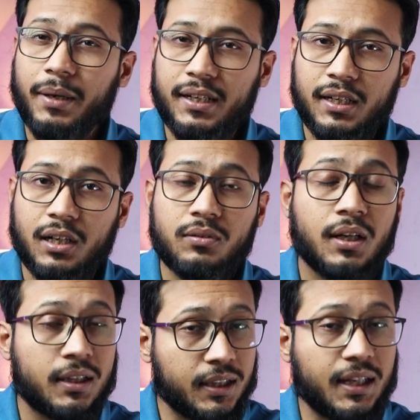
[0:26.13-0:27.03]
bank account
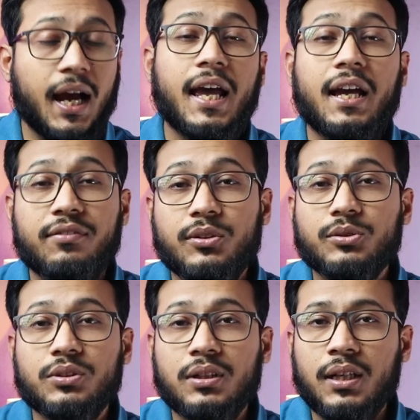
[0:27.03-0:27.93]
that I have
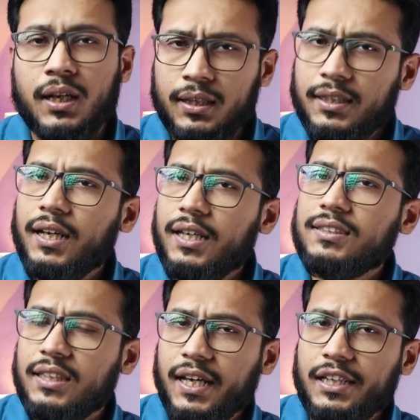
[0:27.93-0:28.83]
used. There
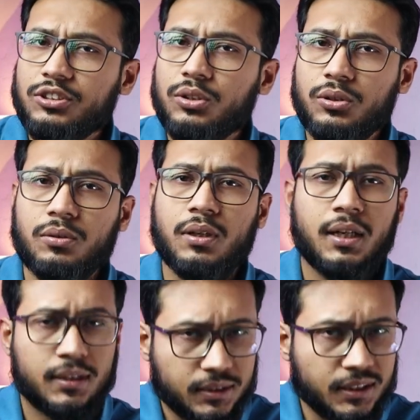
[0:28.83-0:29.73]
is a catch though.
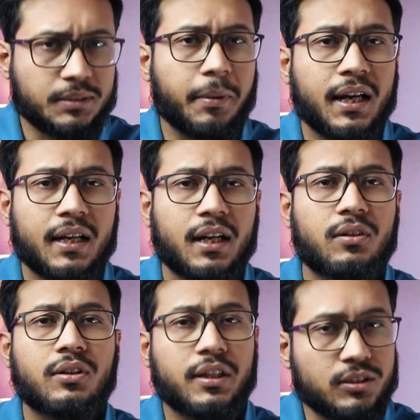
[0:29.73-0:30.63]
This bank
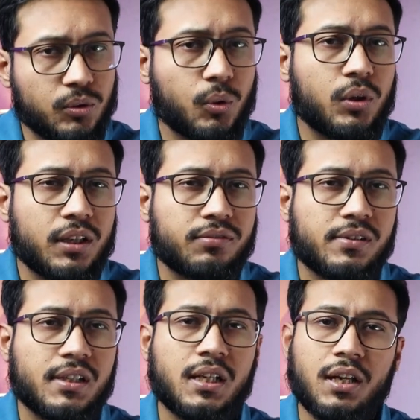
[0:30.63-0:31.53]
account is only
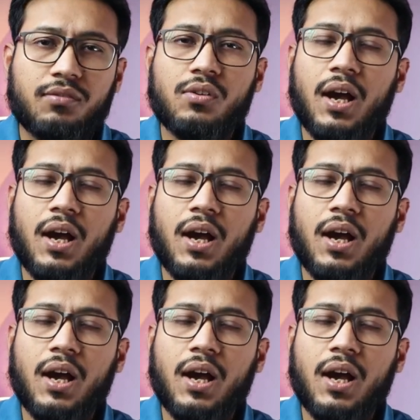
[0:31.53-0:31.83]
free if